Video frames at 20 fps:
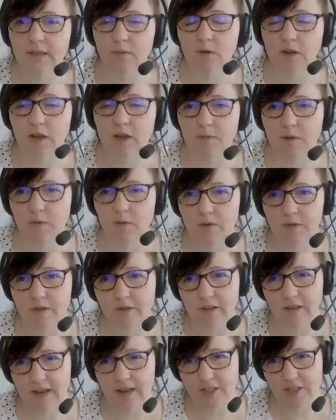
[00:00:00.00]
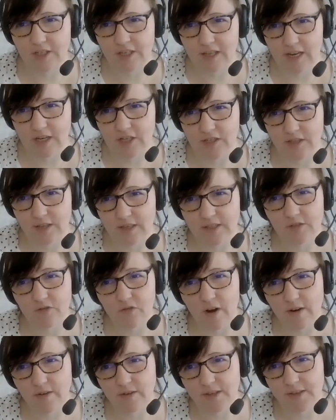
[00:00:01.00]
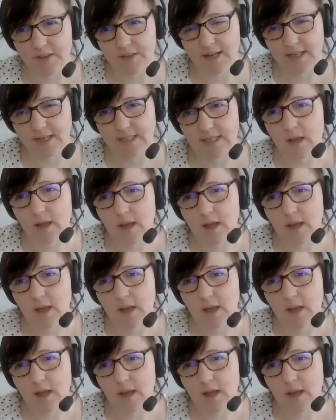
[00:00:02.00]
keeping within the legislation that surrounds that.